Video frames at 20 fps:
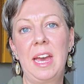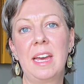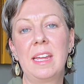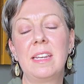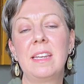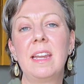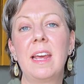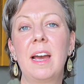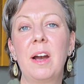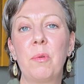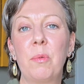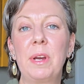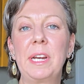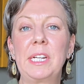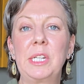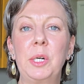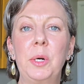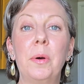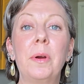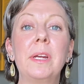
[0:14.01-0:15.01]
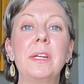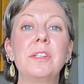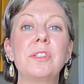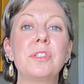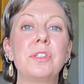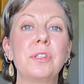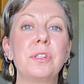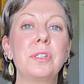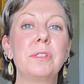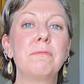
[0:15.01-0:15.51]
And now we're going
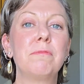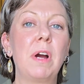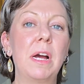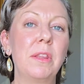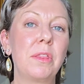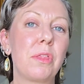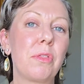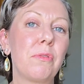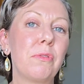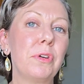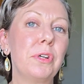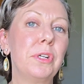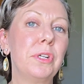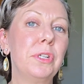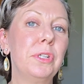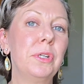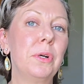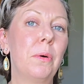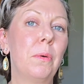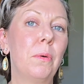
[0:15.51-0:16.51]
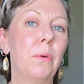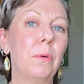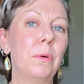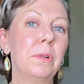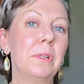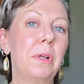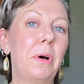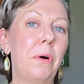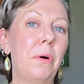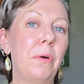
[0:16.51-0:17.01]
to run through
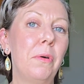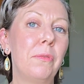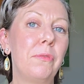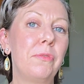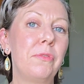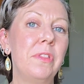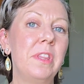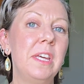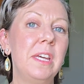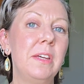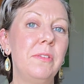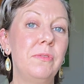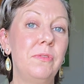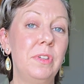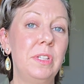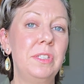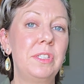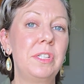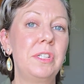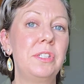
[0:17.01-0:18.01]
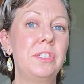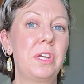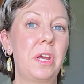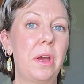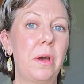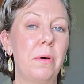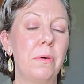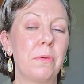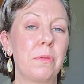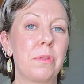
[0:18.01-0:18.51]
all of the Vintage
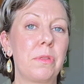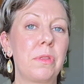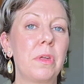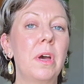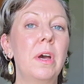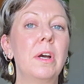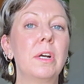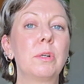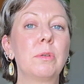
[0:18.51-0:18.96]
Health